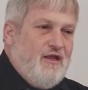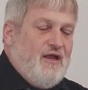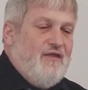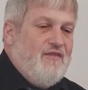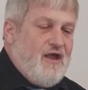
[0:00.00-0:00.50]

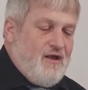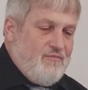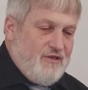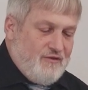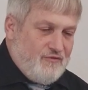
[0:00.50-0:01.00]
and that
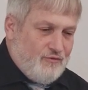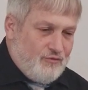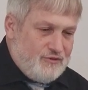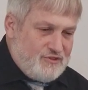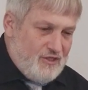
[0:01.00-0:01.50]
being the
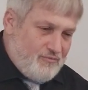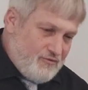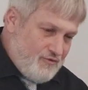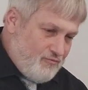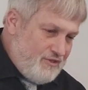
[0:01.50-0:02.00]
Lord's Supper
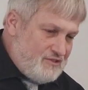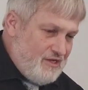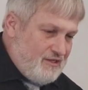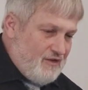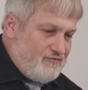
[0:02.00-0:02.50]
that we
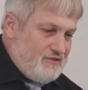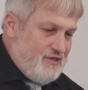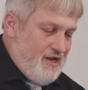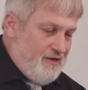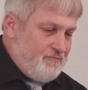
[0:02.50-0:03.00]
take of
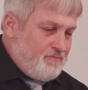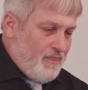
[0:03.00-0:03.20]
today.